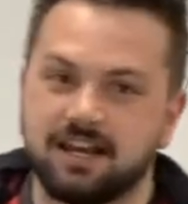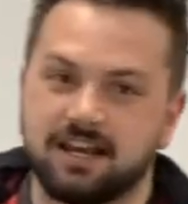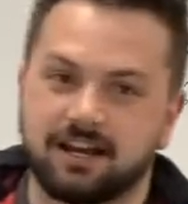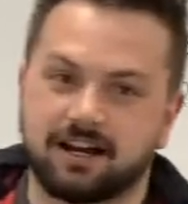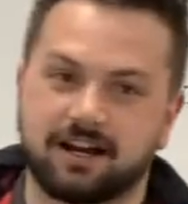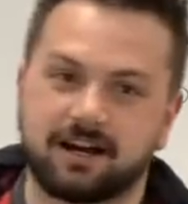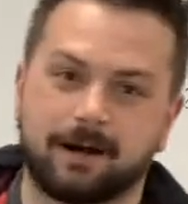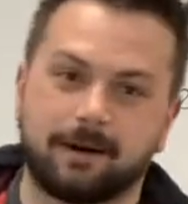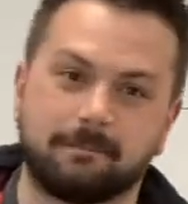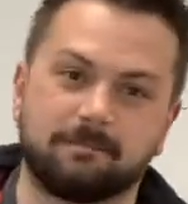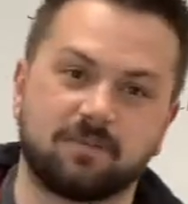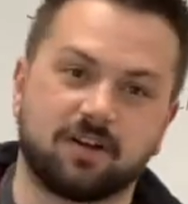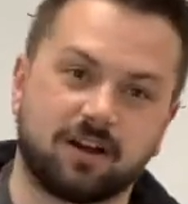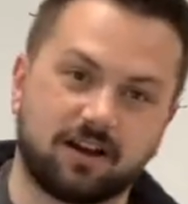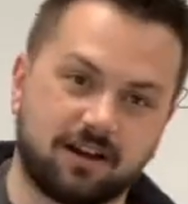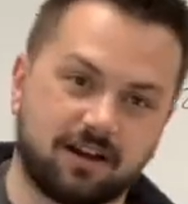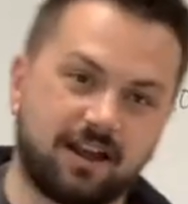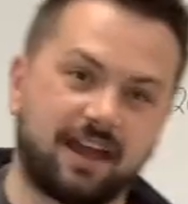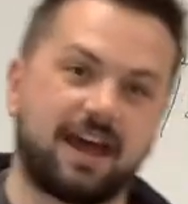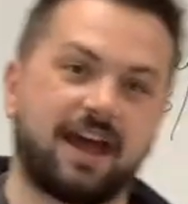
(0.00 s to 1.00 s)

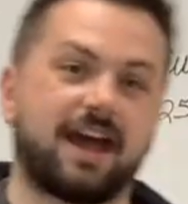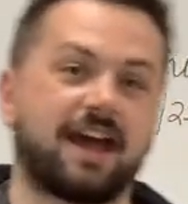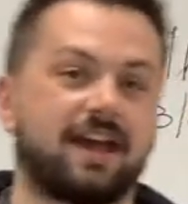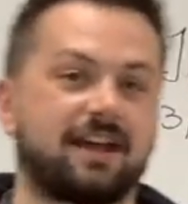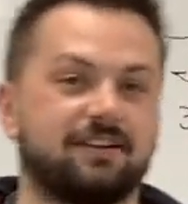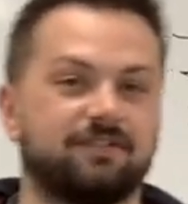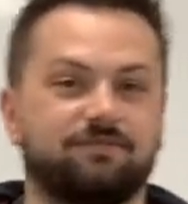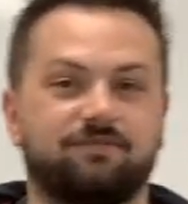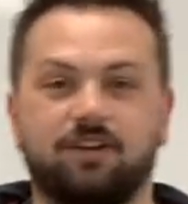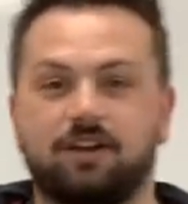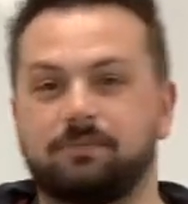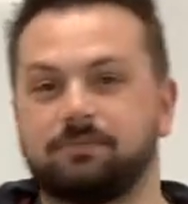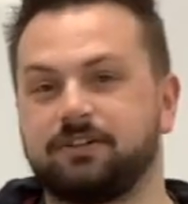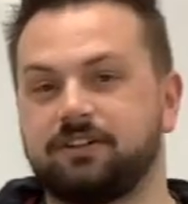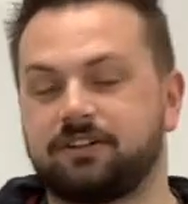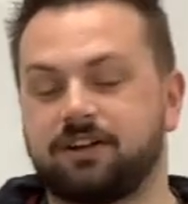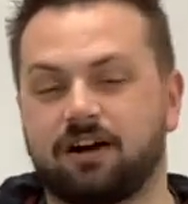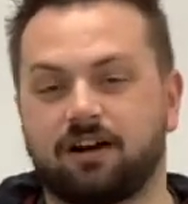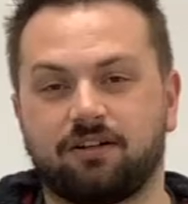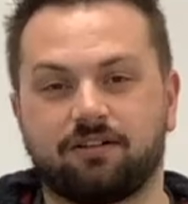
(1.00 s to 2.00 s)
at Family
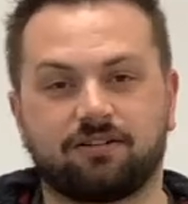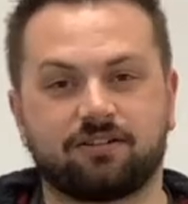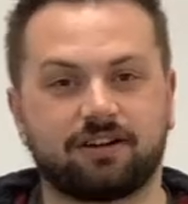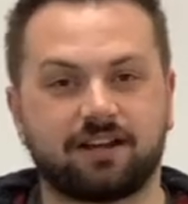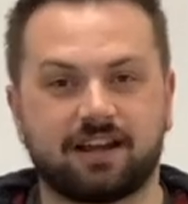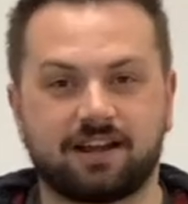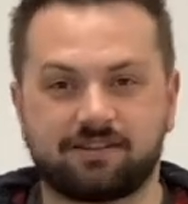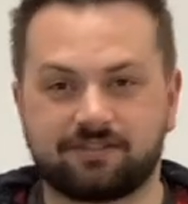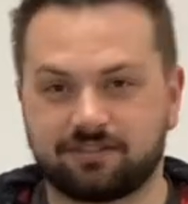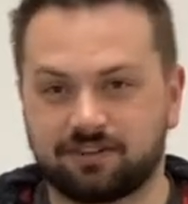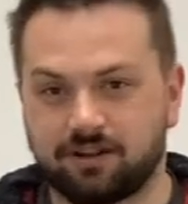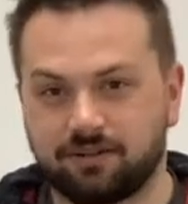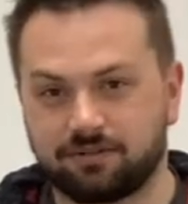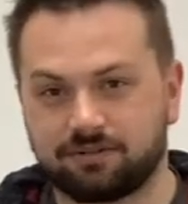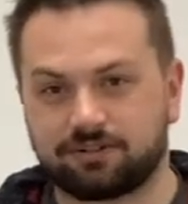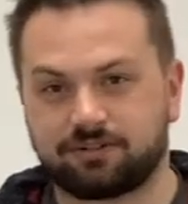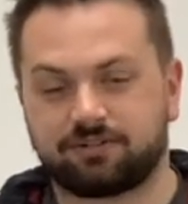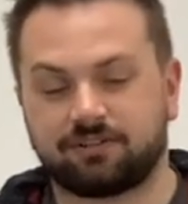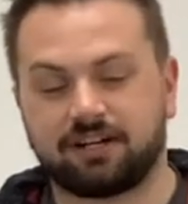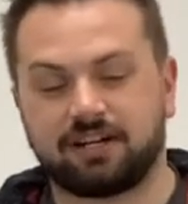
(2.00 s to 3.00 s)
Dollar, at Dollar
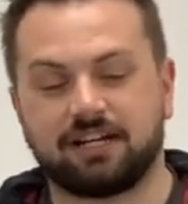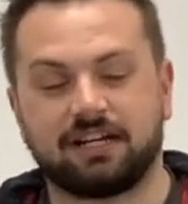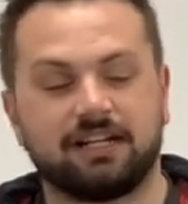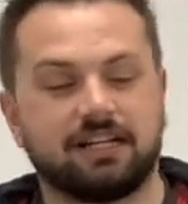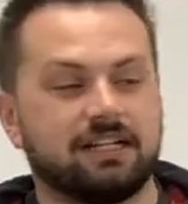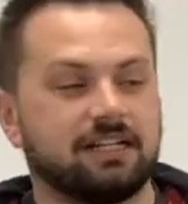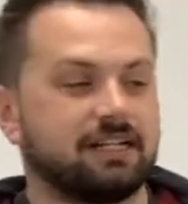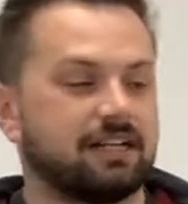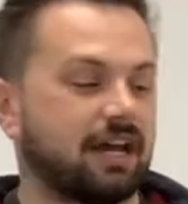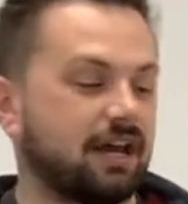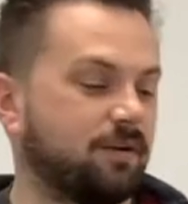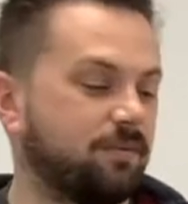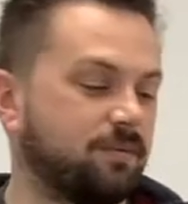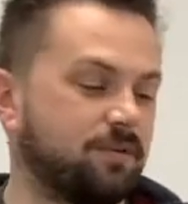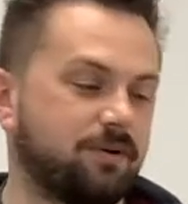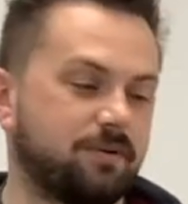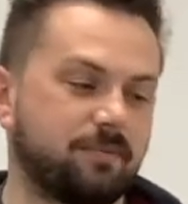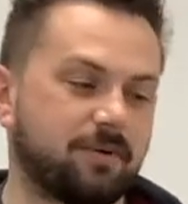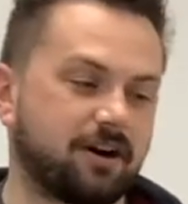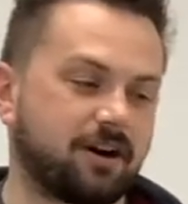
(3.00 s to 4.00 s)
Tree, at
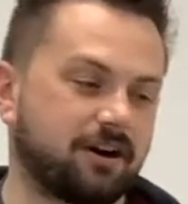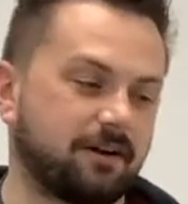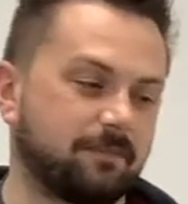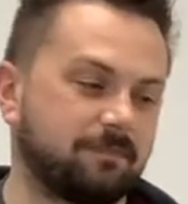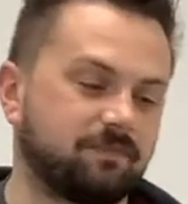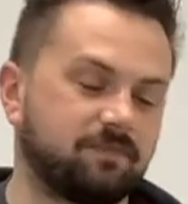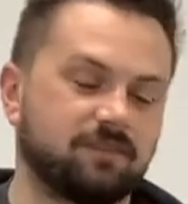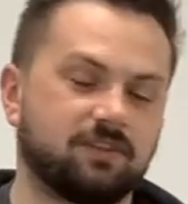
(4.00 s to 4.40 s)
Walmart.